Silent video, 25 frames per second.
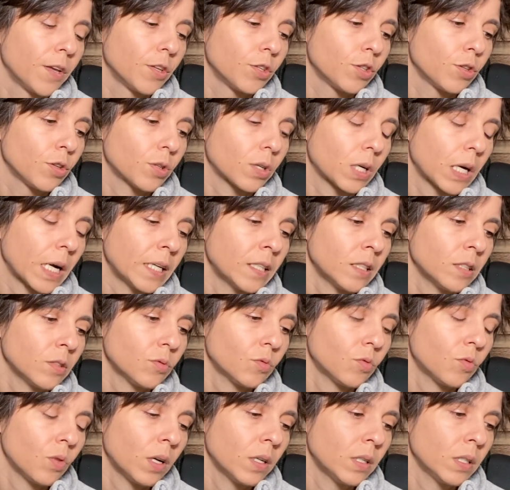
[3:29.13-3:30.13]
You're kind of
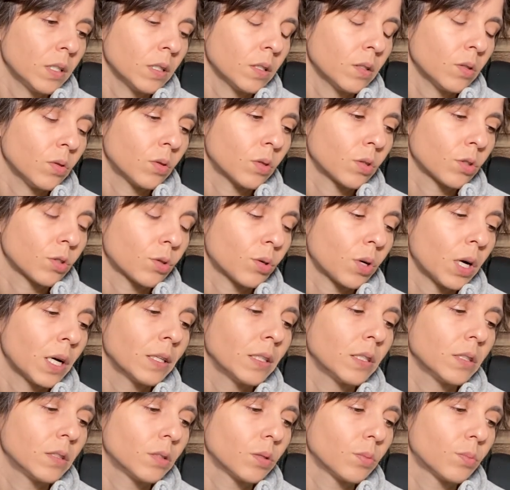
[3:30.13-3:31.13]
wanting or
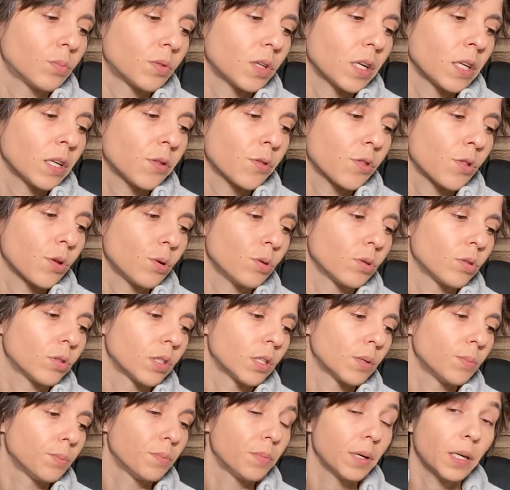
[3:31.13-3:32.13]
trying to break through
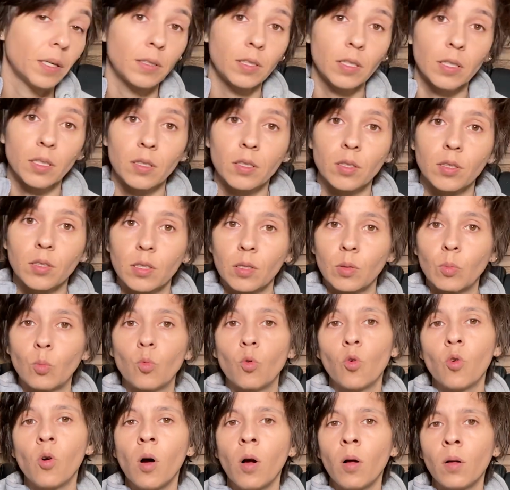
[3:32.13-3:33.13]
some barriers, some
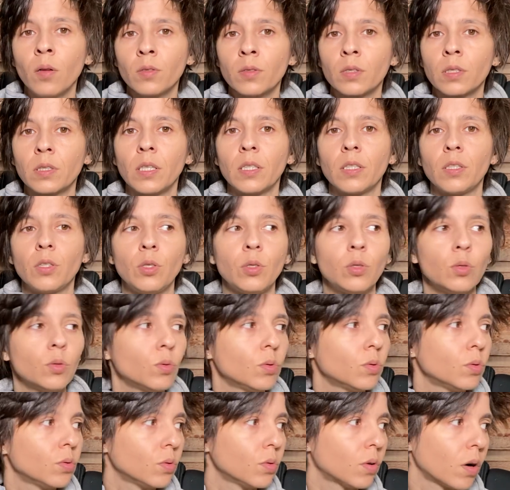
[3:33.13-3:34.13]
walls that
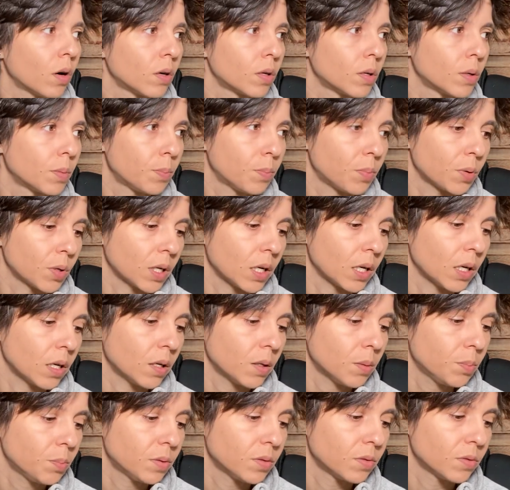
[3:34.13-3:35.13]
you are putting
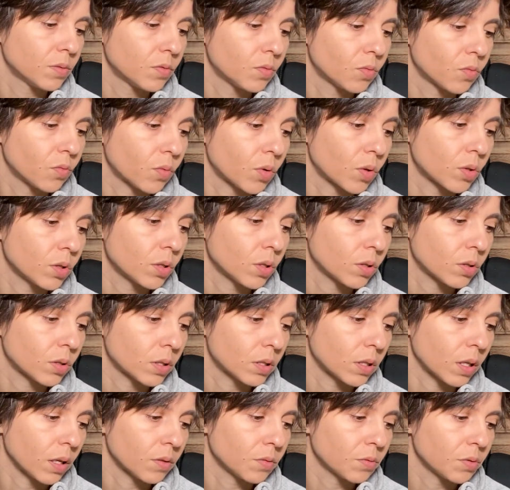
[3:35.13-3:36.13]
up for
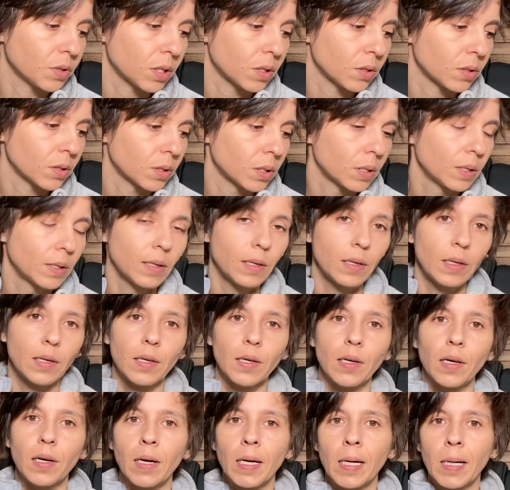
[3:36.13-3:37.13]
yourself here.
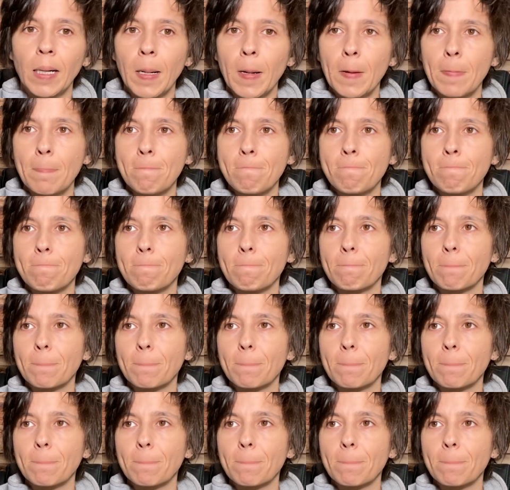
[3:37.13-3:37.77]
There